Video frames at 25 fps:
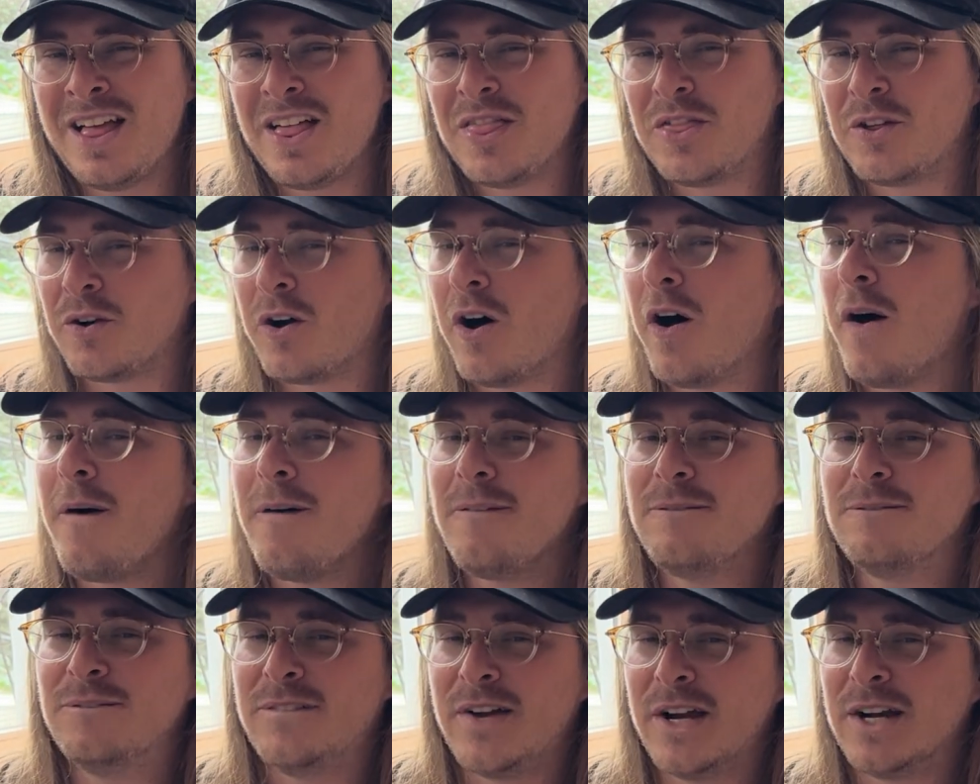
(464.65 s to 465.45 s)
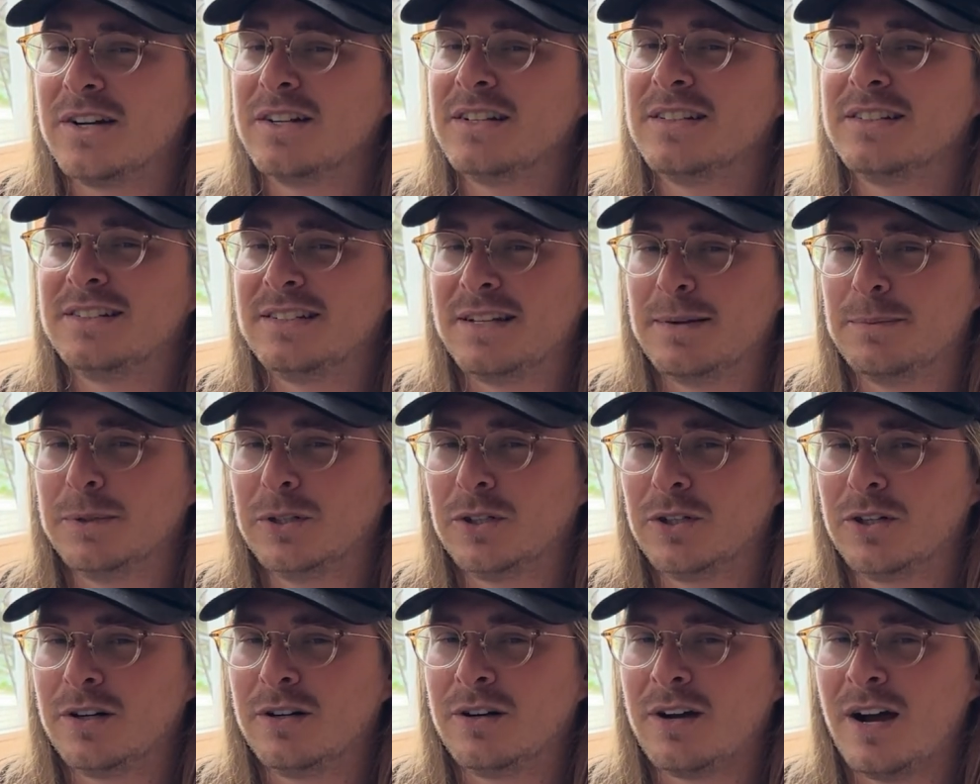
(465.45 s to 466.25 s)
They're all very
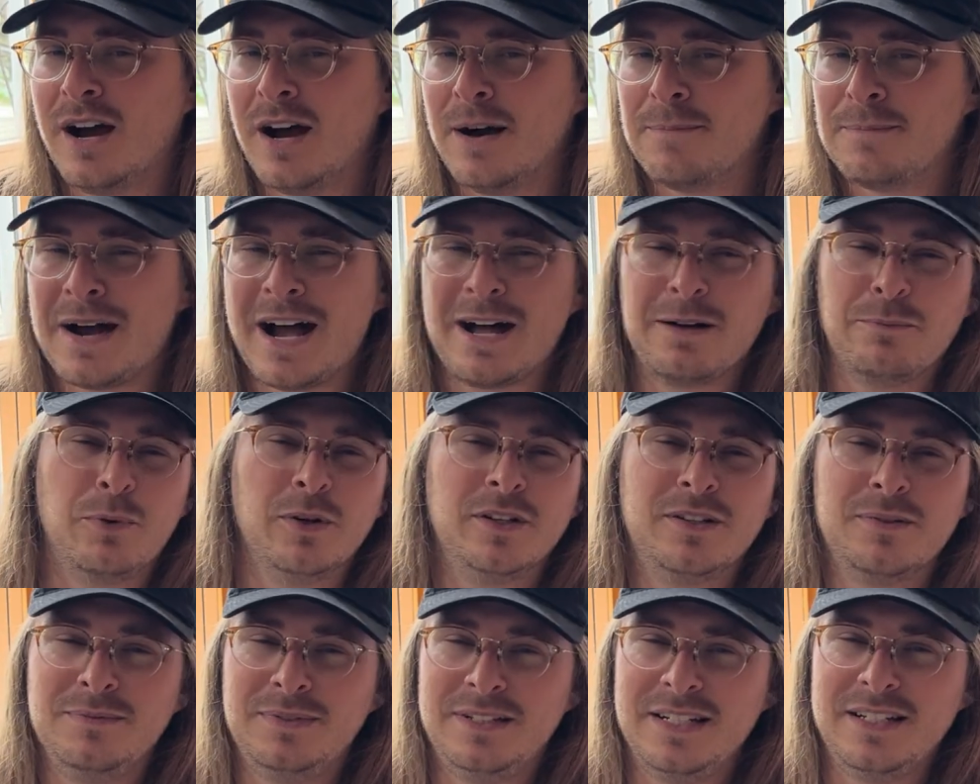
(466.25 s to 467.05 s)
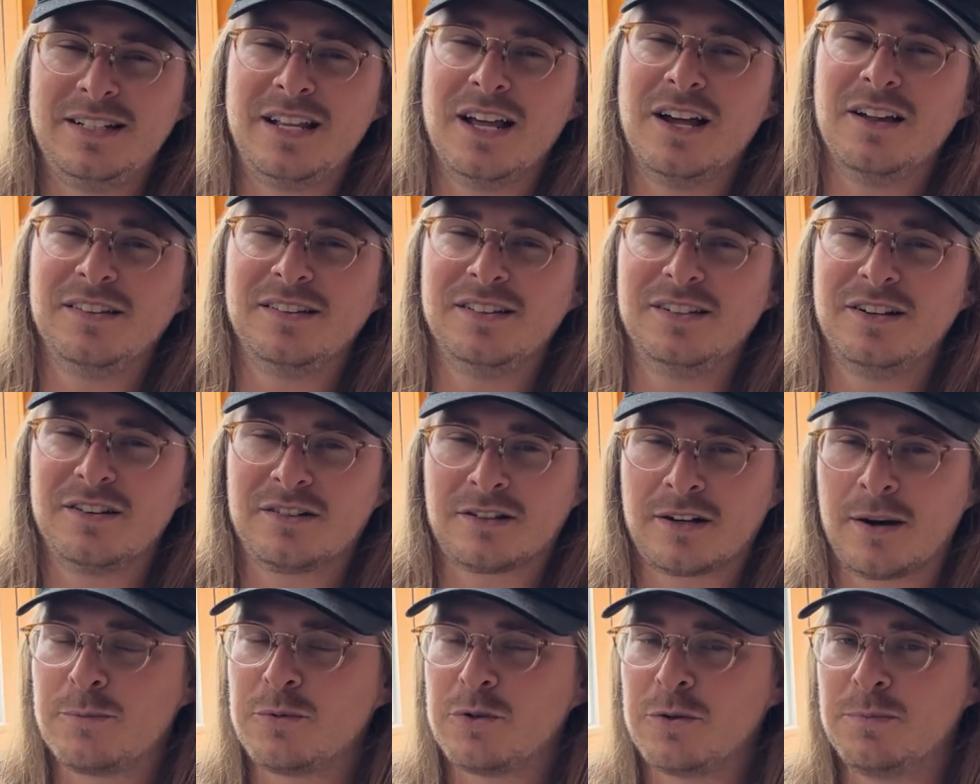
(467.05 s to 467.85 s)
similar. I'll put some details in the
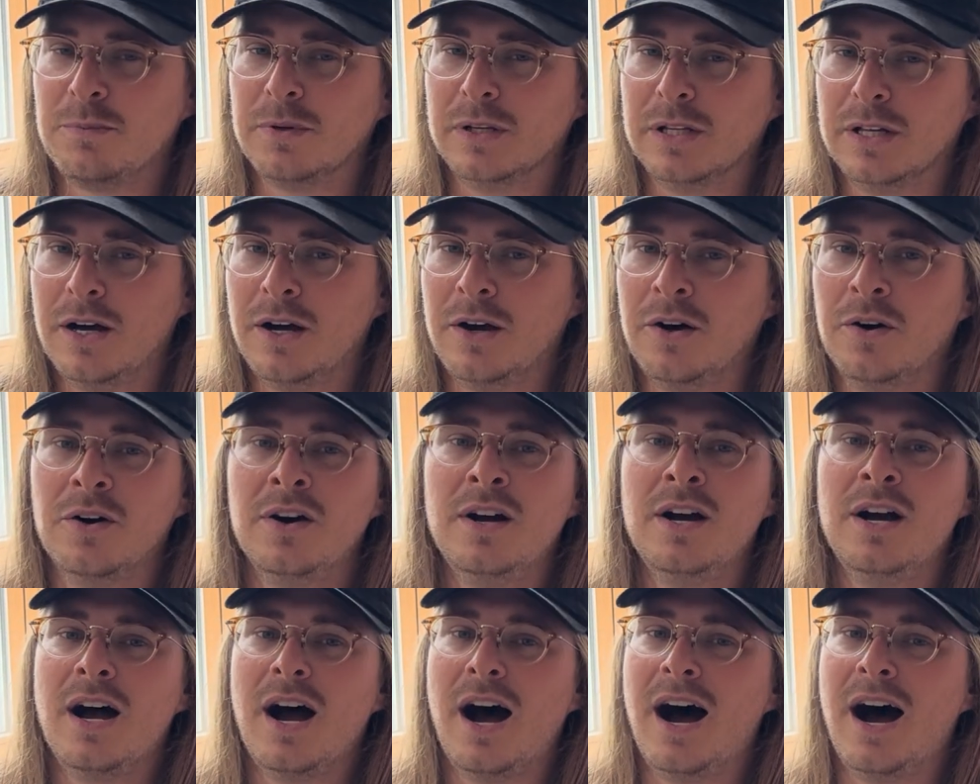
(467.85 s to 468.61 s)
description below.